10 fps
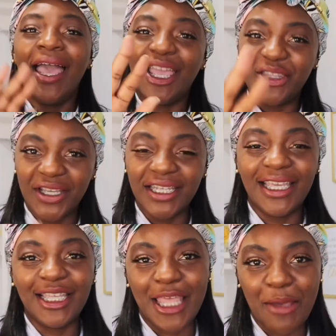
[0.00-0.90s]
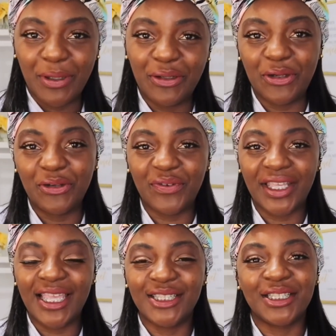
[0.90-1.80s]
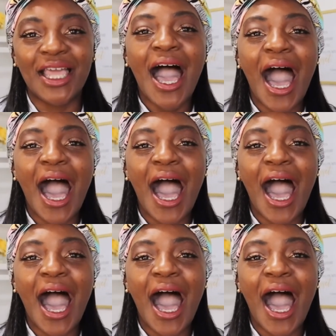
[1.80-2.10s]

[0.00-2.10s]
and you're gonna hit that bell notification.